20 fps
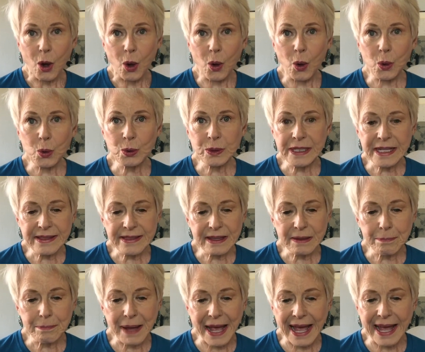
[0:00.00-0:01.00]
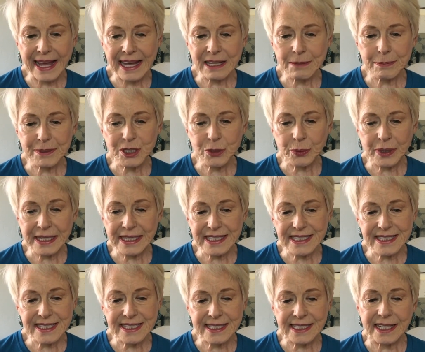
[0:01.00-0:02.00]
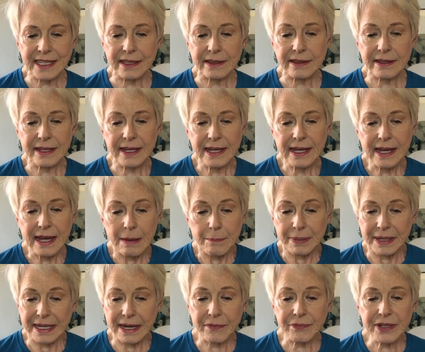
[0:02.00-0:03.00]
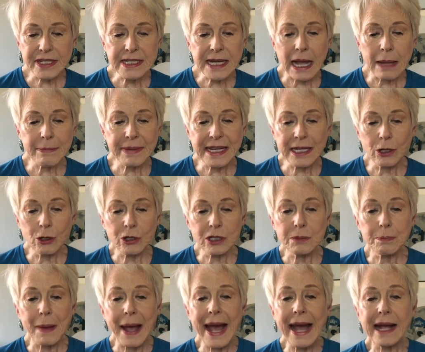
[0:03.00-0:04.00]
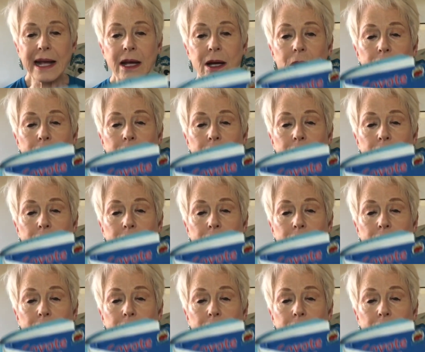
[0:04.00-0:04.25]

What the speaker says: holding the bag between his teeth. But every time he looked back,